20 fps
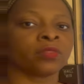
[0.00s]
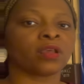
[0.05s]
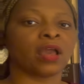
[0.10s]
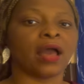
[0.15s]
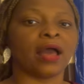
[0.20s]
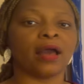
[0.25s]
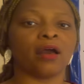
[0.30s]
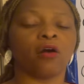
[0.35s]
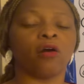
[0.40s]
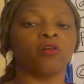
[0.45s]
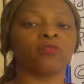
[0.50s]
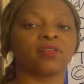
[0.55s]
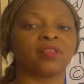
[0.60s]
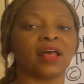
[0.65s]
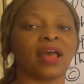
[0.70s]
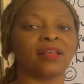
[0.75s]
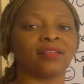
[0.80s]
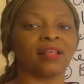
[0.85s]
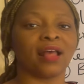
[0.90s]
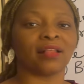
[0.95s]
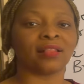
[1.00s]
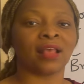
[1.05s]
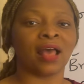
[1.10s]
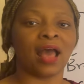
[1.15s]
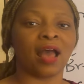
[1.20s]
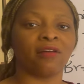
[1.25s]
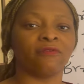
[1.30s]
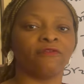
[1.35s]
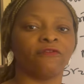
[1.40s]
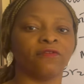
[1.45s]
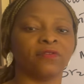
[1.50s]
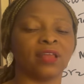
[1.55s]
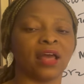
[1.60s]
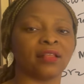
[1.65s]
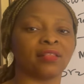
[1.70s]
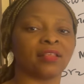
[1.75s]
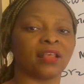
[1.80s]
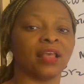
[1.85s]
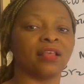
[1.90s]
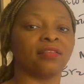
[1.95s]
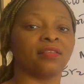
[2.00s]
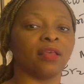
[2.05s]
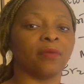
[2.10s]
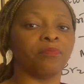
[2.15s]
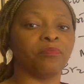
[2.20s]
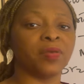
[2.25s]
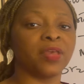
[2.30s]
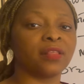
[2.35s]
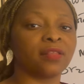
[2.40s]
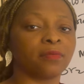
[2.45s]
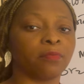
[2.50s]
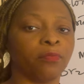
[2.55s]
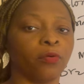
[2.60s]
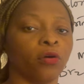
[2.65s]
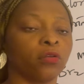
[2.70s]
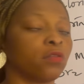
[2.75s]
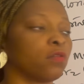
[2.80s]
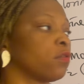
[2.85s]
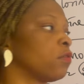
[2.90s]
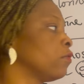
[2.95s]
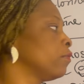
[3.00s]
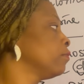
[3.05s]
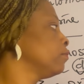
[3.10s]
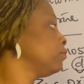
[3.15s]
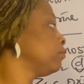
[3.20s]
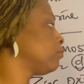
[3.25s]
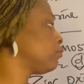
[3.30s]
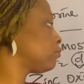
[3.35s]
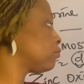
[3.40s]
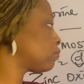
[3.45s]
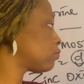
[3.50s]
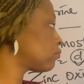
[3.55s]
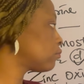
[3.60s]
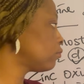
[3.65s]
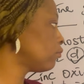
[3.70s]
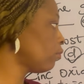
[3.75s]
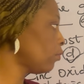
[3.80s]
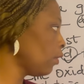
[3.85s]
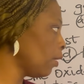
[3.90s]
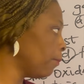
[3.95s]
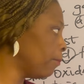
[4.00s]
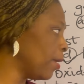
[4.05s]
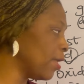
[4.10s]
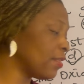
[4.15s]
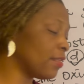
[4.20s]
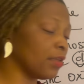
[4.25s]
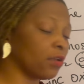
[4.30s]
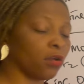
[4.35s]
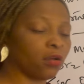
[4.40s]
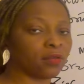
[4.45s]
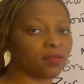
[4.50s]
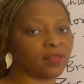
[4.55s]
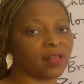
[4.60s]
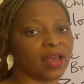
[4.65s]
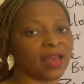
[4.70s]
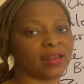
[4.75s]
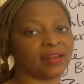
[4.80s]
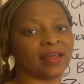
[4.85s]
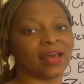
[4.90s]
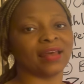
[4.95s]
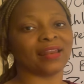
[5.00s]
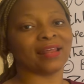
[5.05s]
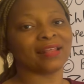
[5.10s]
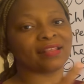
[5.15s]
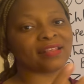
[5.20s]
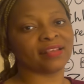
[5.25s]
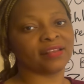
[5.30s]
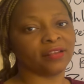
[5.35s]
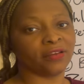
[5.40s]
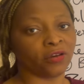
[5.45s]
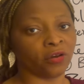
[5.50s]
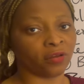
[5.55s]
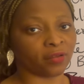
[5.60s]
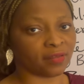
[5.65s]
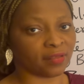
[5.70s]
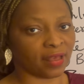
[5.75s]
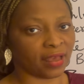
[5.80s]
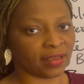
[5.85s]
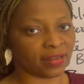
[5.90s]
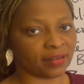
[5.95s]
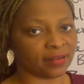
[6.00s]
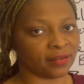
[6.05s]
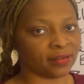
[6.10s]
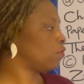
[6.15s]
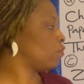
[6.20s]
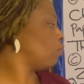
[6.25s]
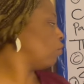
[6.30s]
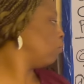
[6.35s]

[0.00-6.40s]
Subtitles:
are oxides that exhibit both basic oxide and acidic oxide. So